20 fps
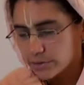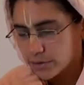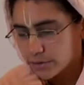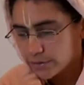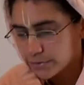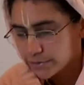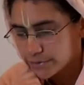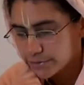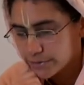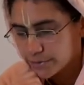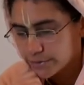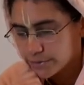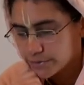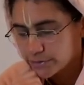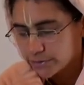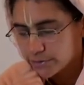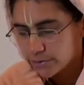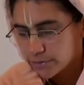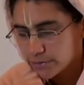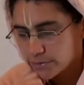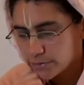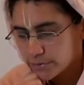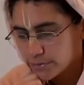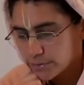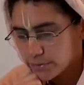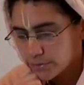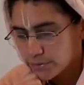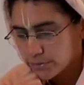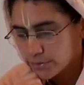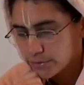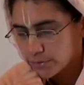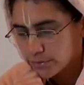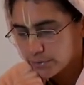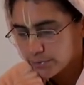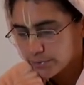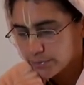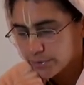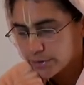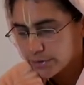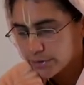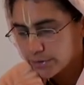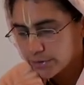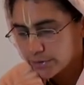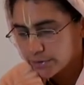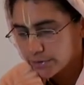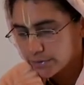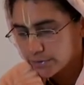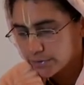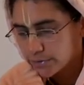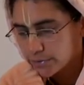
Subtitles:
connotation, meaning.